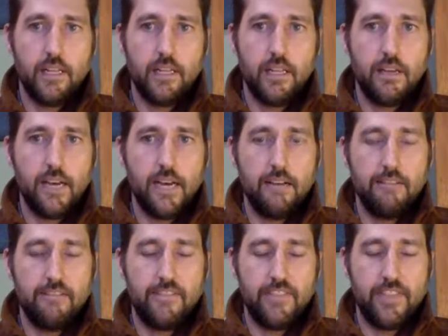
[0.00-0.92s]

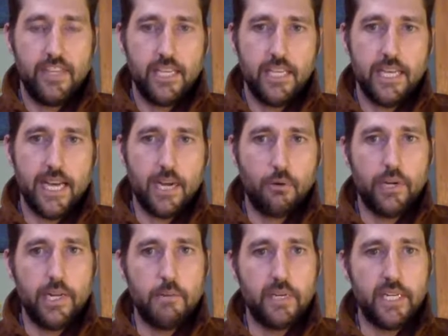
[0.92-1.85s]
the
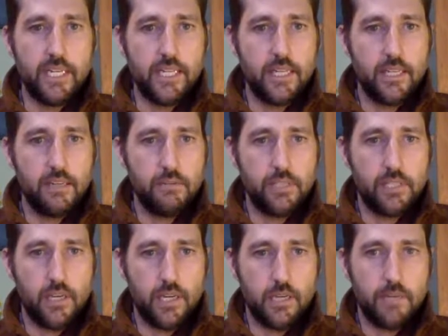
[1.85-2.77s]
equanimity that we
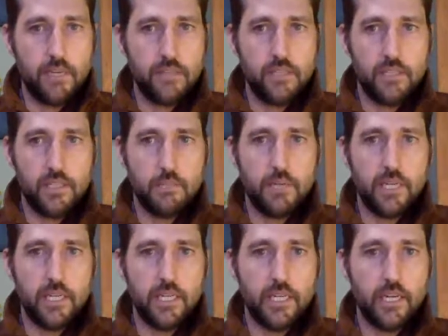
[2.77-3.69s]
talked about just a
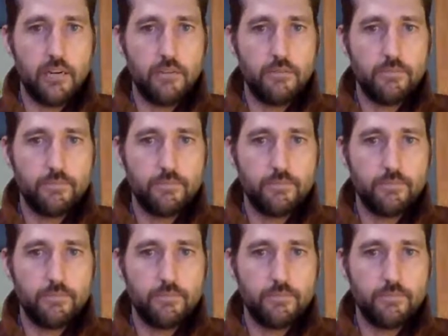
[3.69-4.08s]
minute ago.